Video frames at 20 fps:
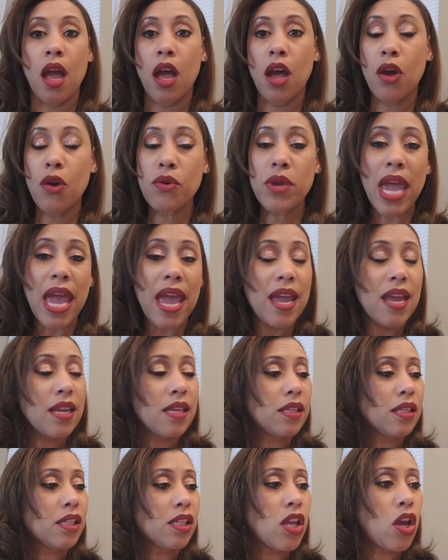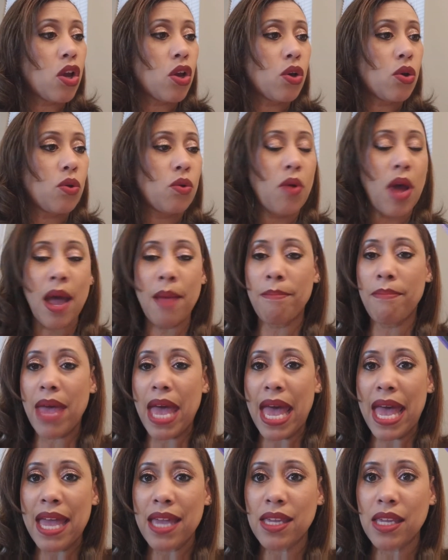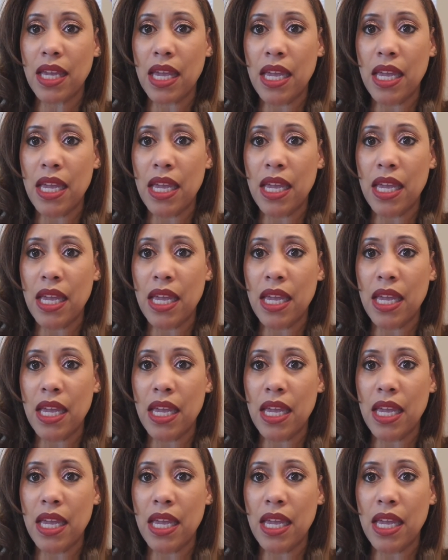Okay, so I'm back,